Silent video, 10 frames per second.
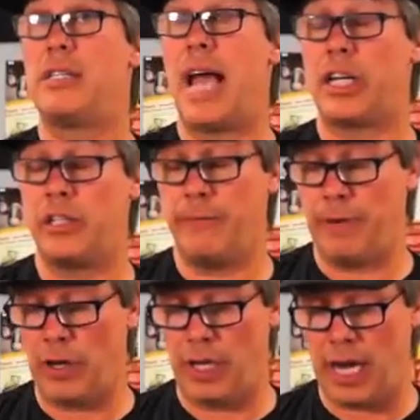actually
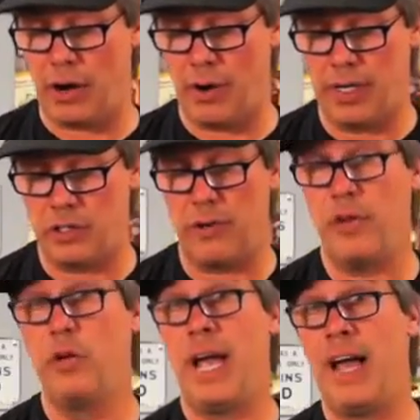fairly narrow, and so if
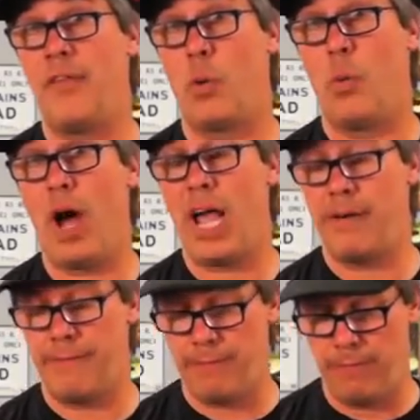you have a wide
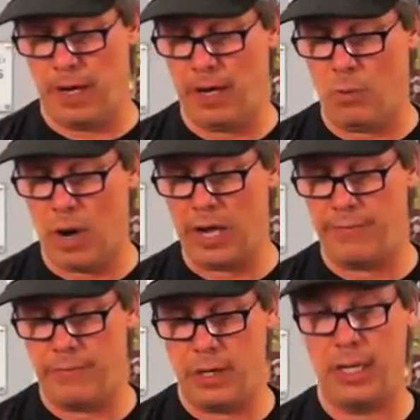
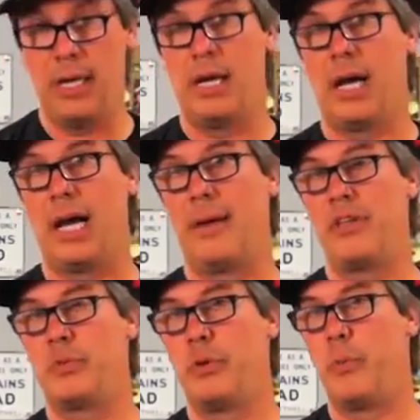foot,
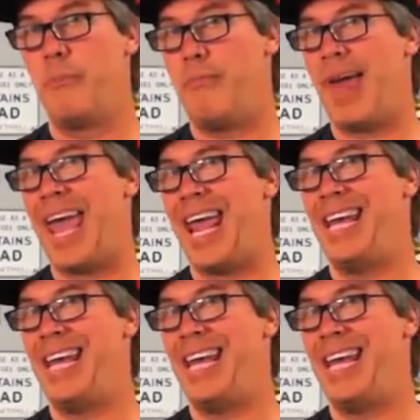this boot may